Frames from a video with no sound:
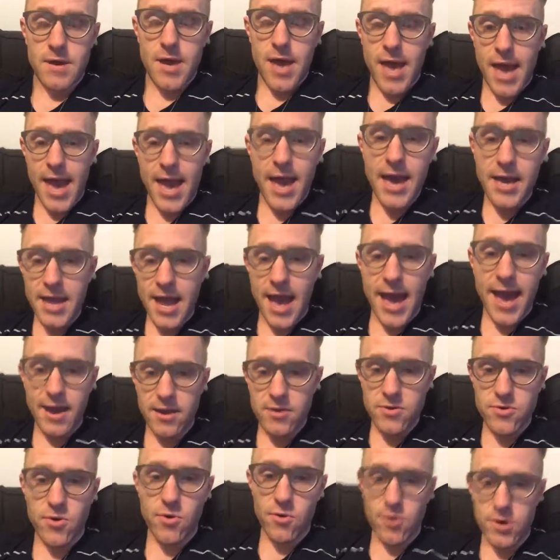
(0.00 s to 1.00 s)

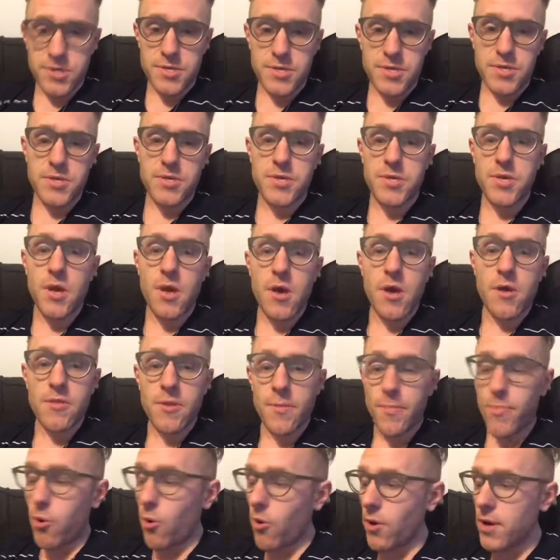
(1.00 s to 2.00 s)
Anagnorisis, the
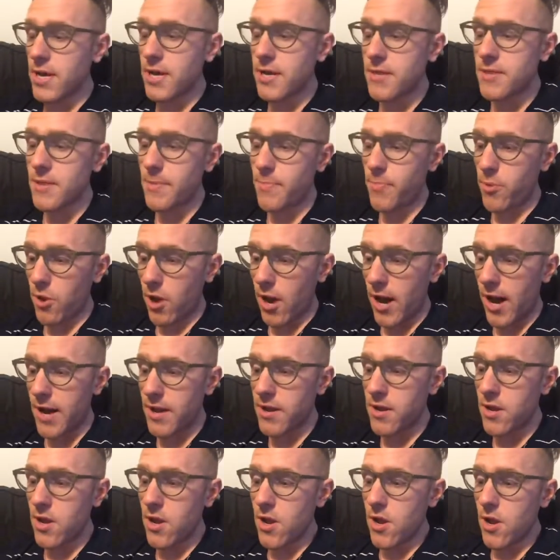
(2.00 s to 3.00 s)
point in the
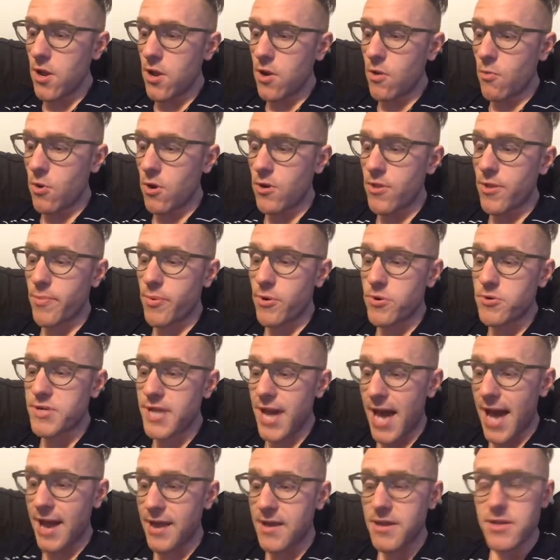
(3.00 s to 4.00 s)
plot where the
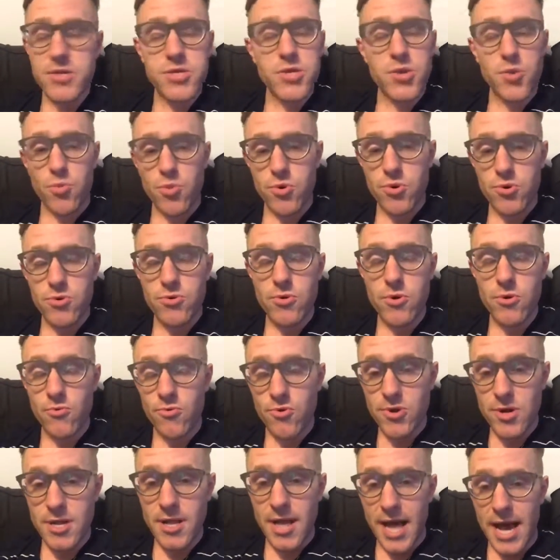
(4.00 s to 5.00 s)
protagonist
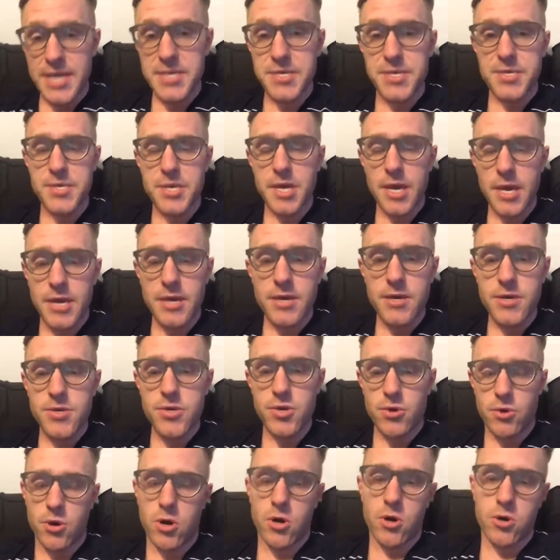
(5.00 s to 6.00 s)
realizes his
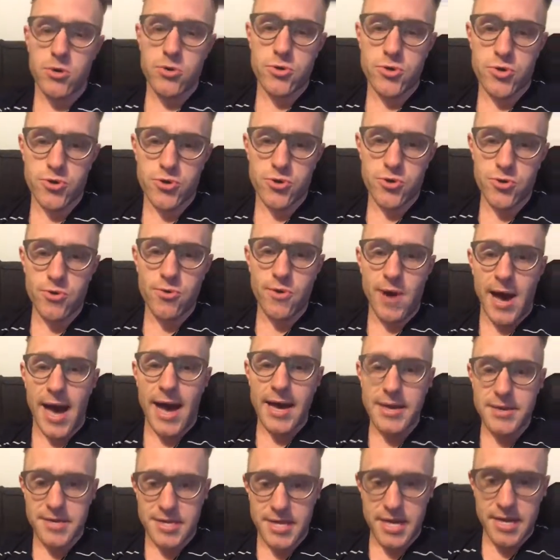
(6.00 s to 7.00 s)
or her true
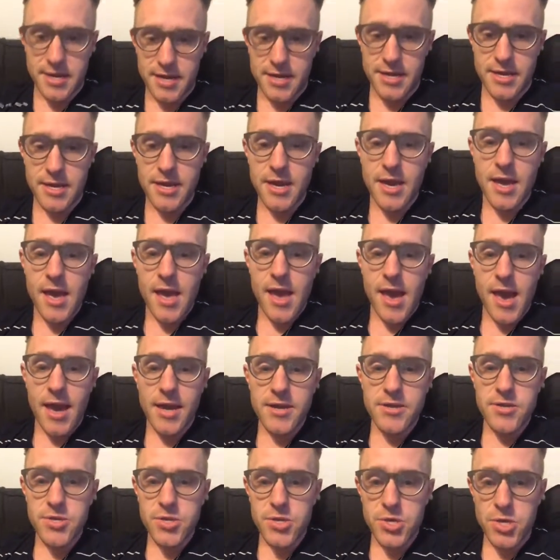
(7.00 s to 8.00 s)
identity and
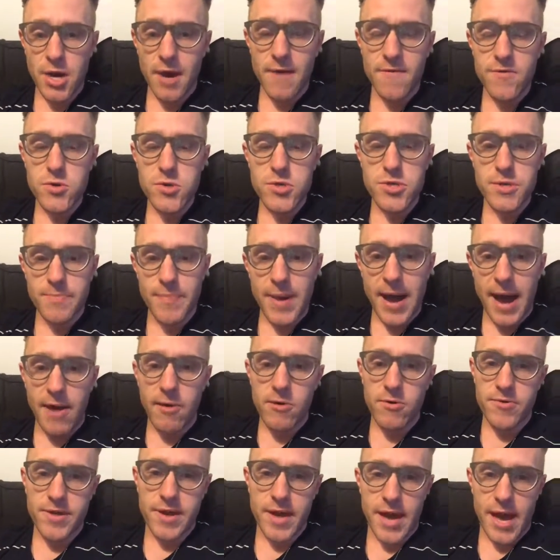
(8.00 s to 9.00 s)
discovers the
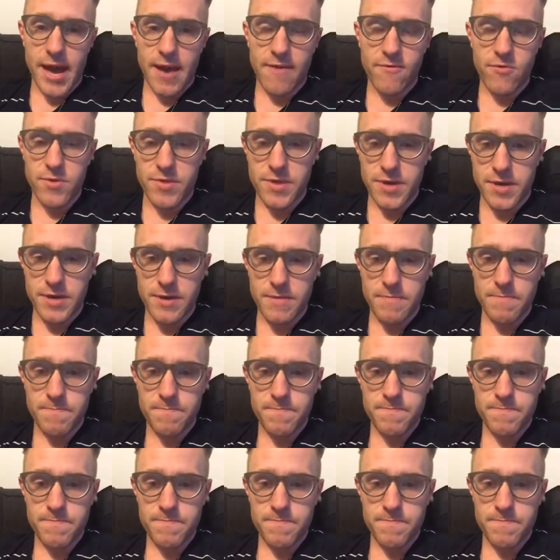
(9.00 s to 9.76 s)
power they have within.